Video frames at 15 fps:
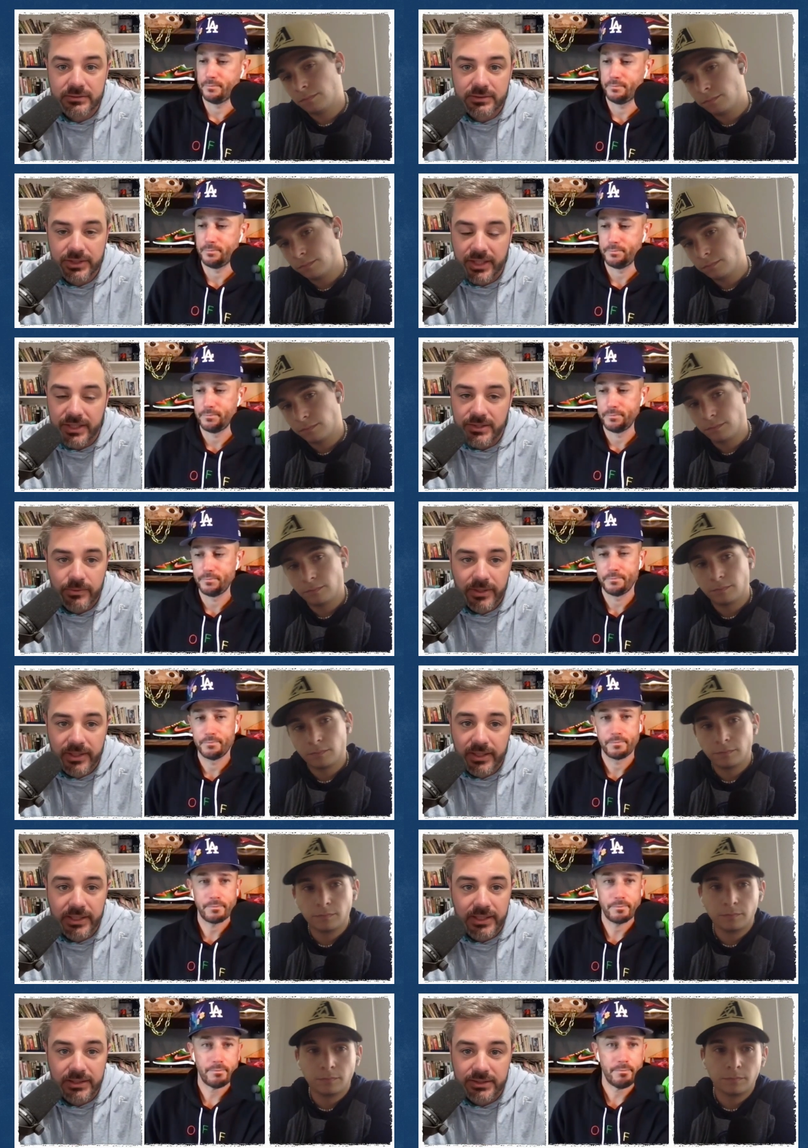Speaker 1: Jake
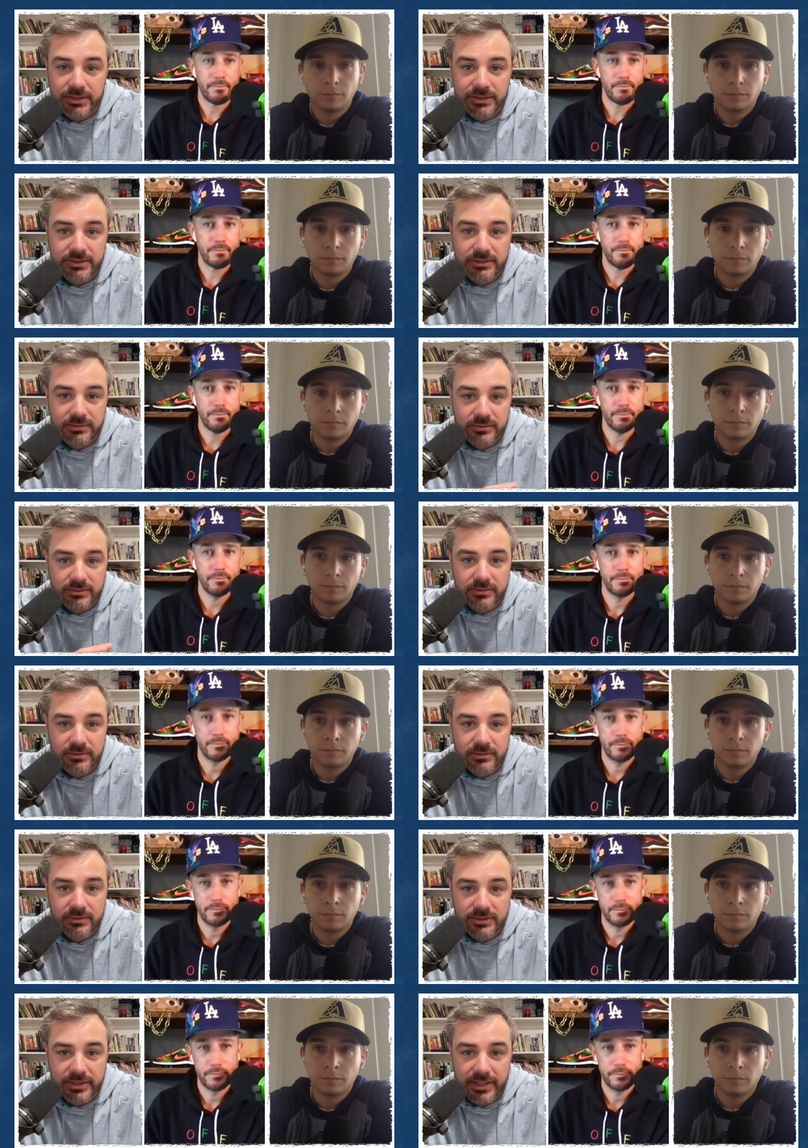tweeted it. Just
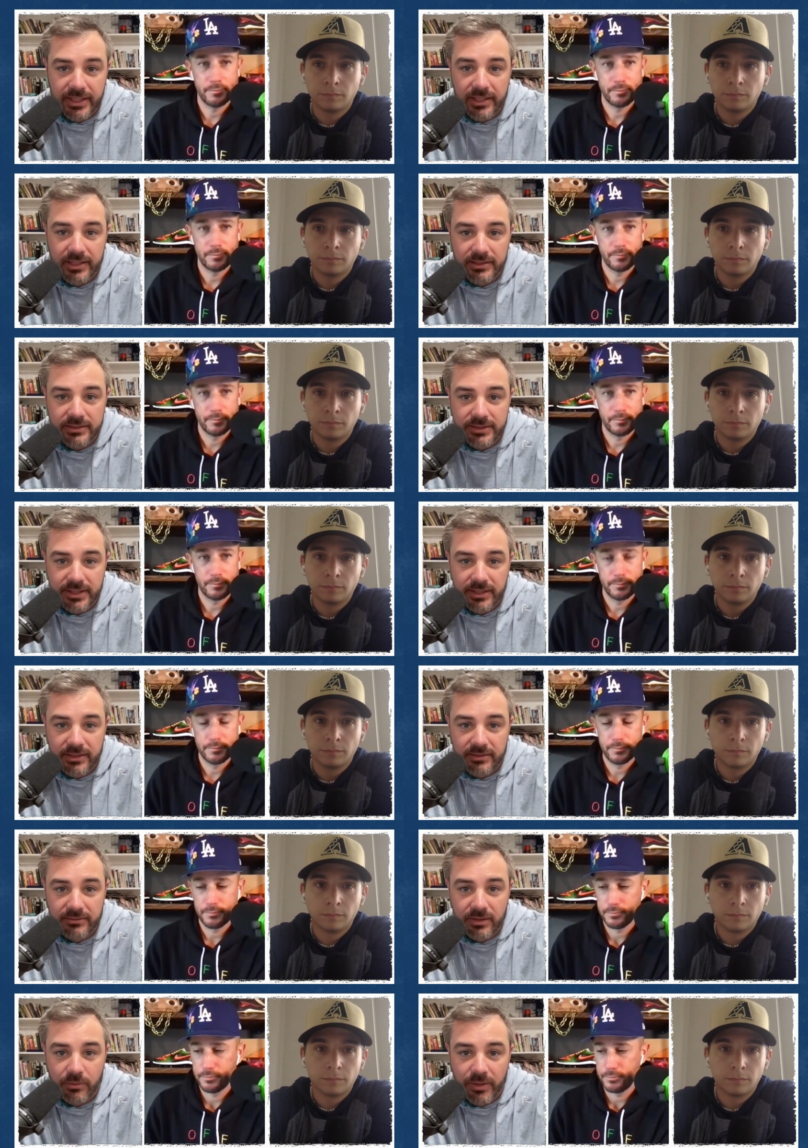stay stay
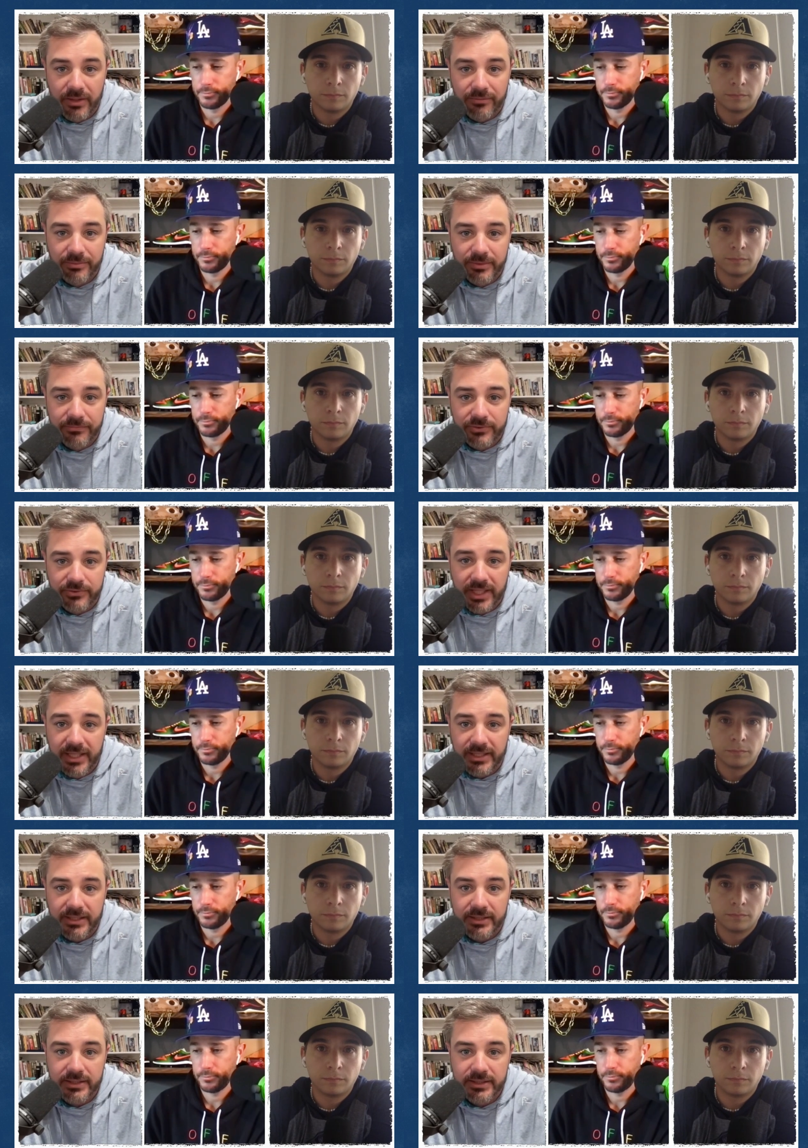away from the
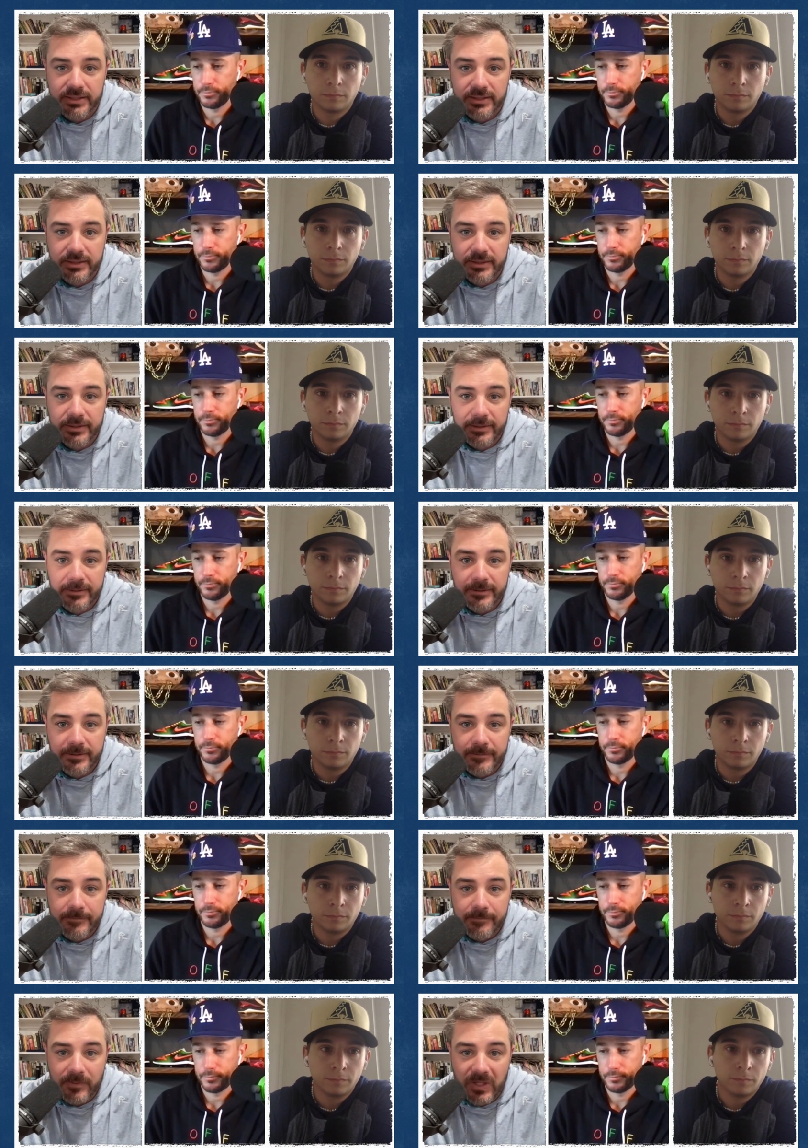fray.
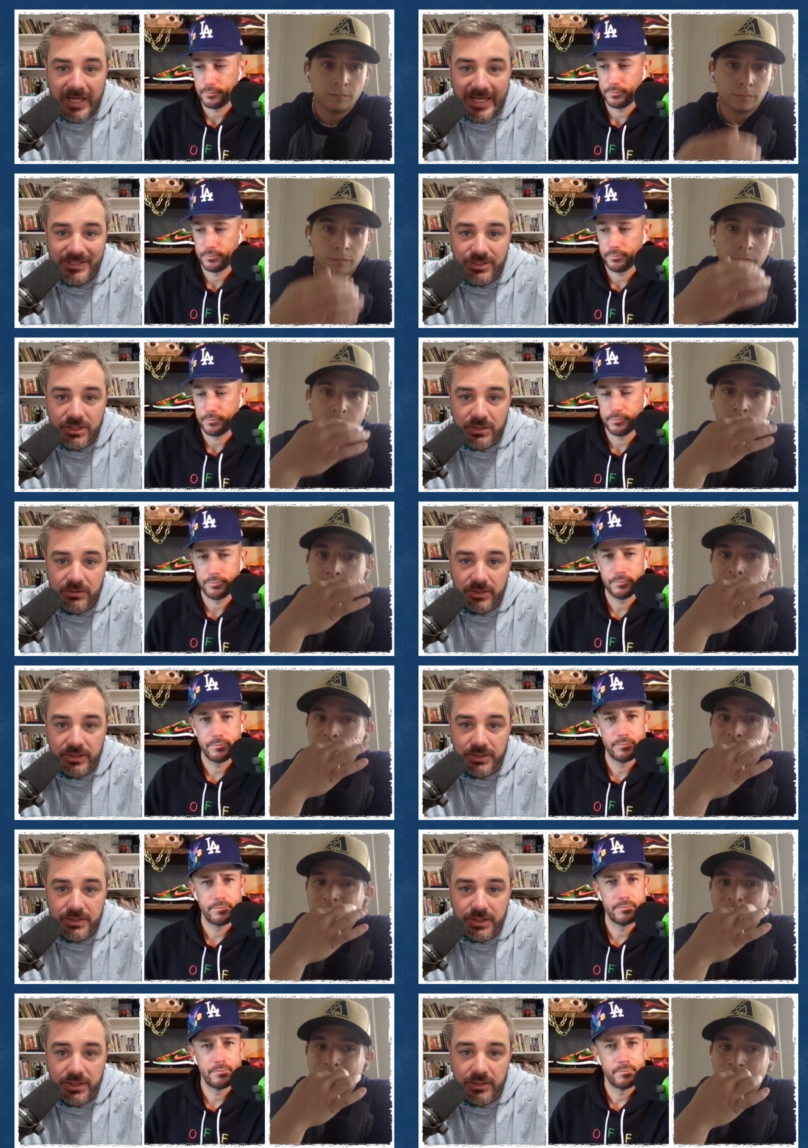Last year,
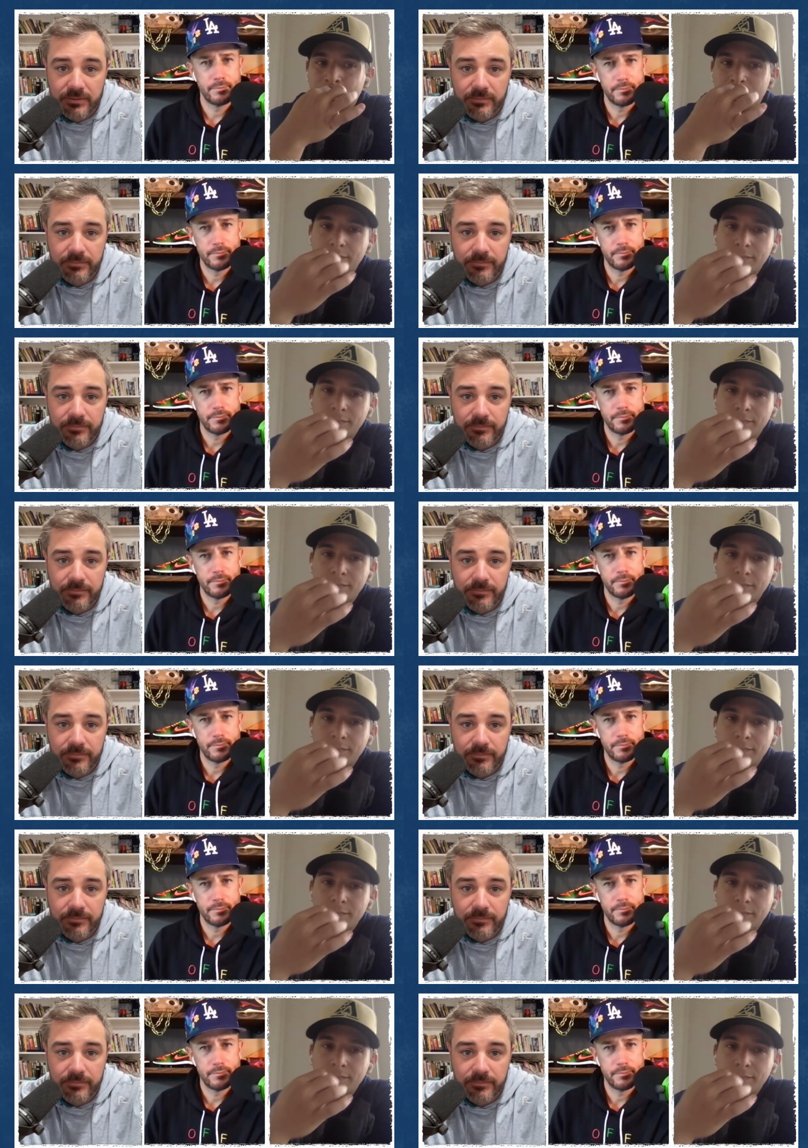this year,